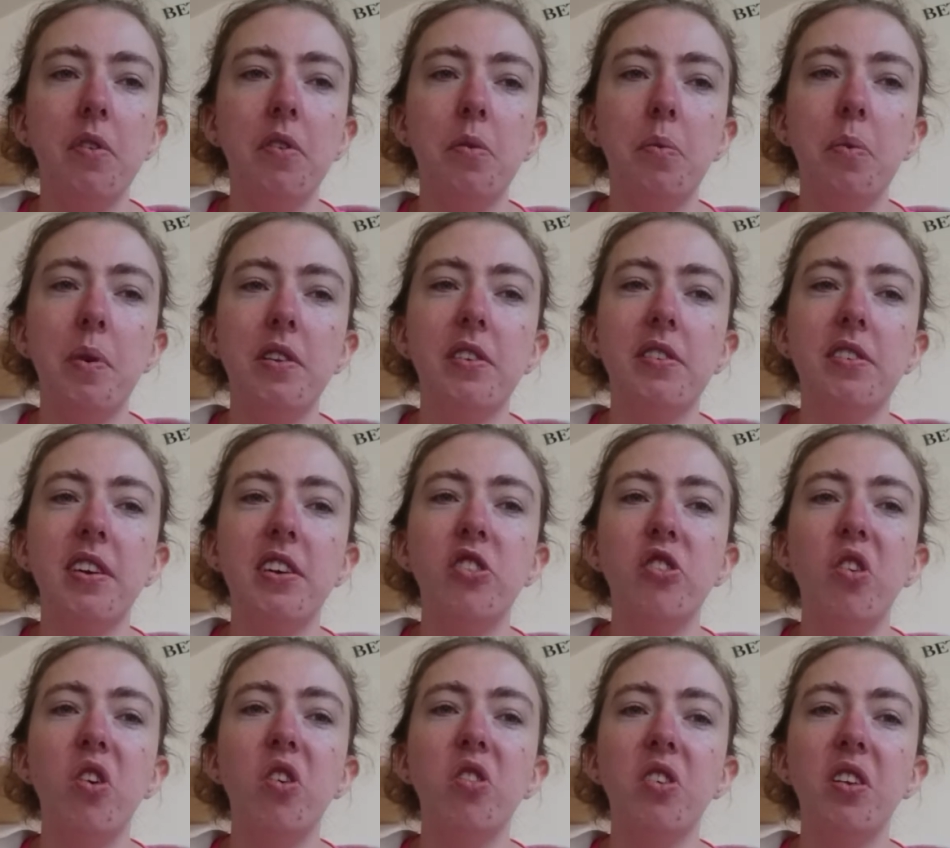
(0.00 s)
he
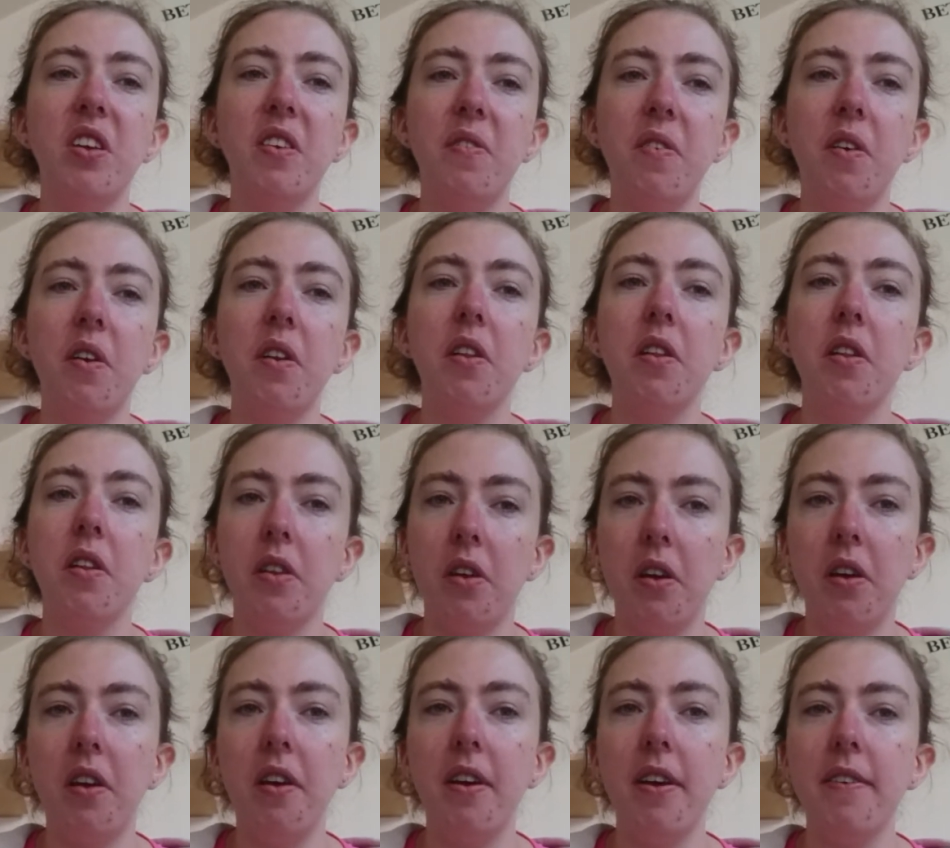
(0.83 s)
visited
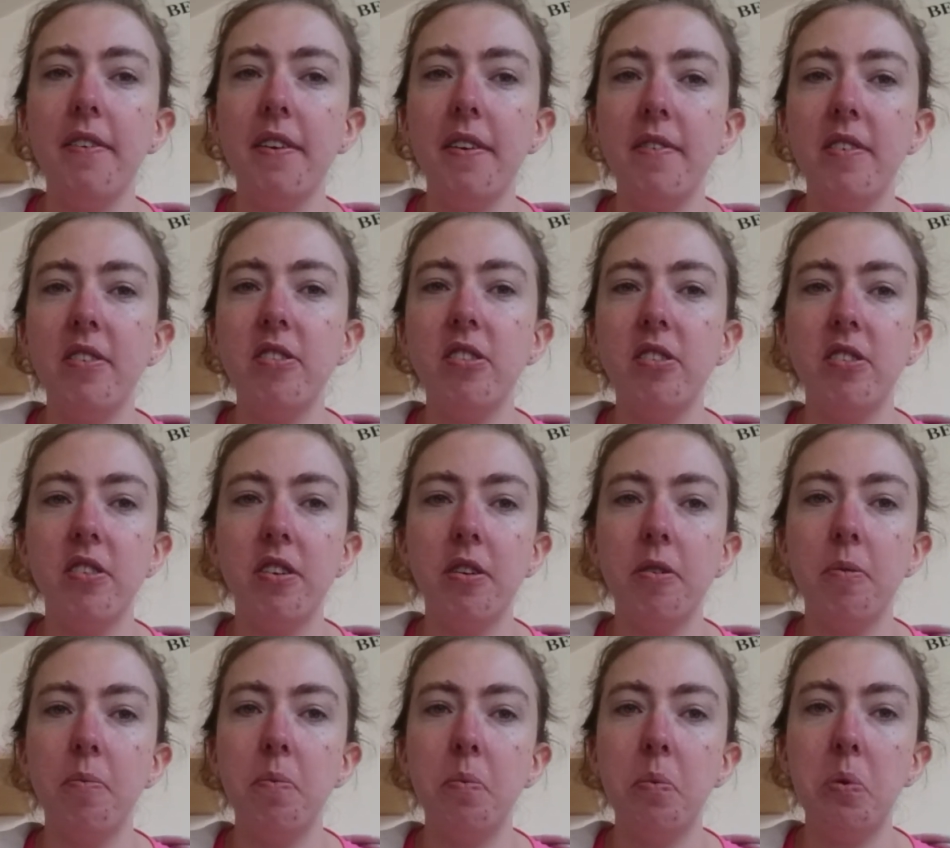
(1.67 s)
Mokahura village
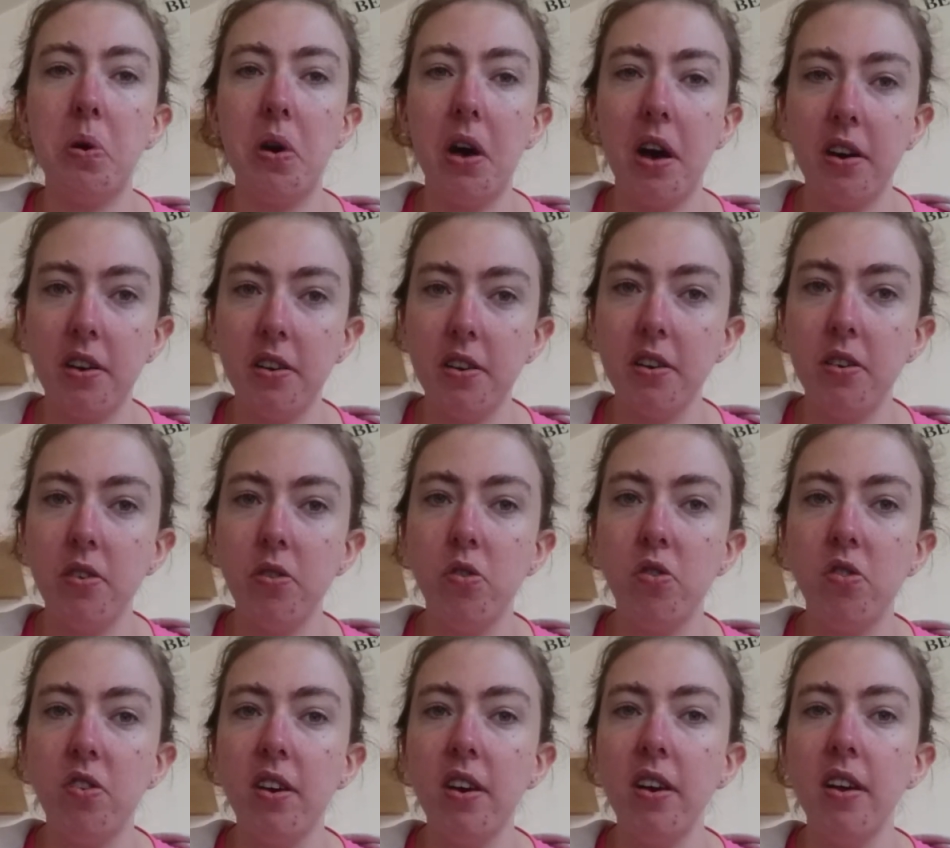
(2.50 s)
in the
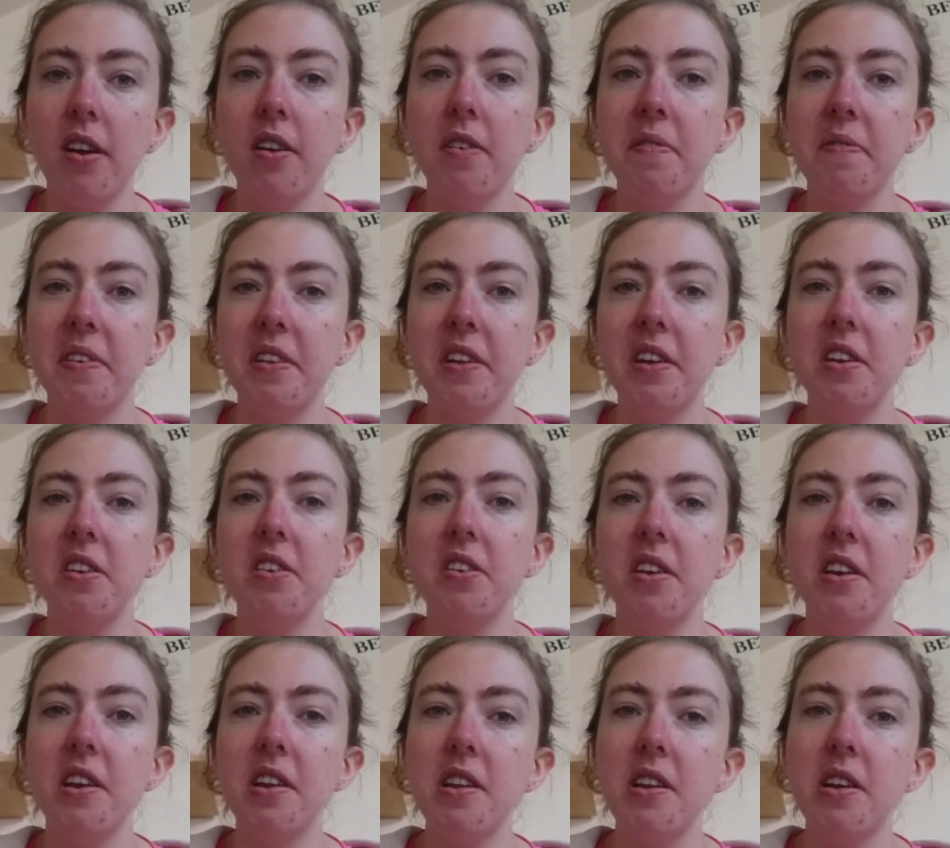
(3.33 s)

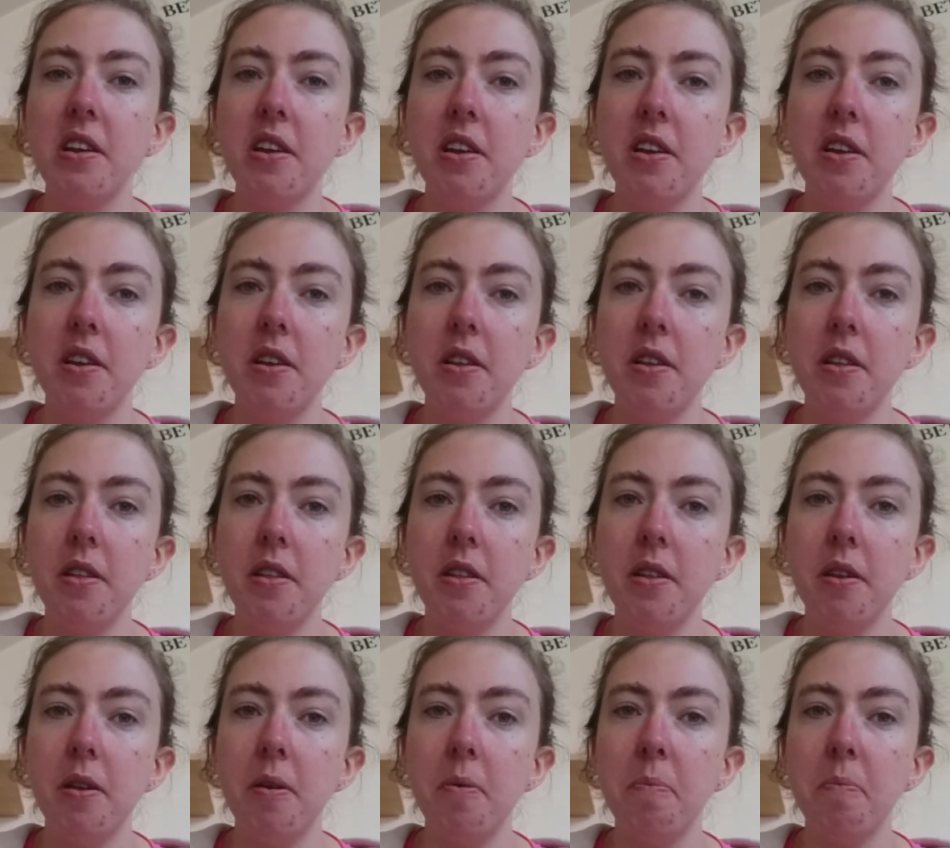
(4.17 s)
Imeriti
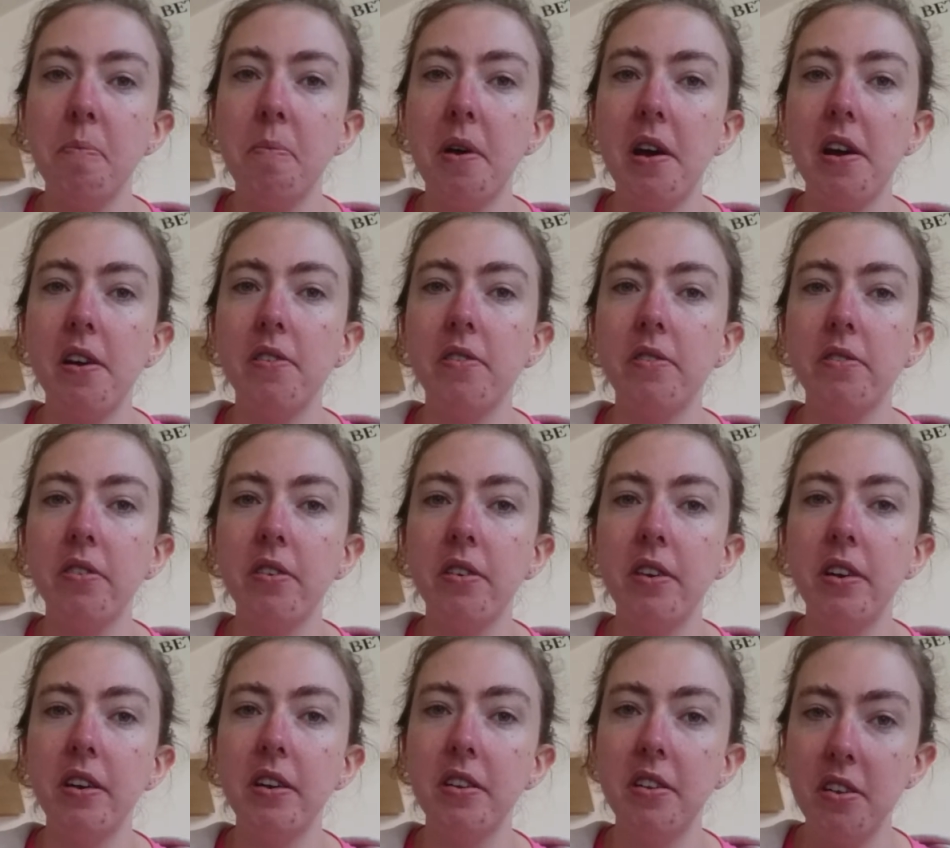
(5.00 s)
region, and many giants